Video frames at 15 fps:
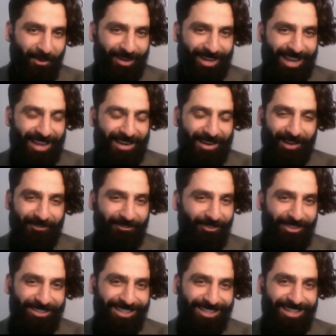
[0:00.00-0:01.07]
Again,
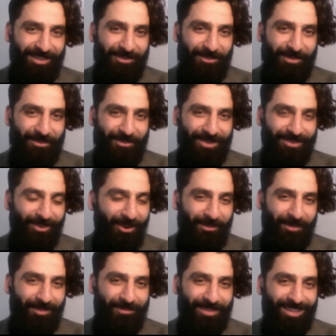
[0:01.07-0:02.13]
unfortunately, when we talk
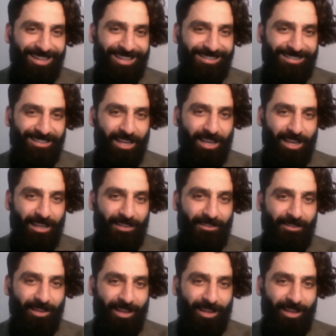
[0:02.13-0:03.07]
about Middle East, is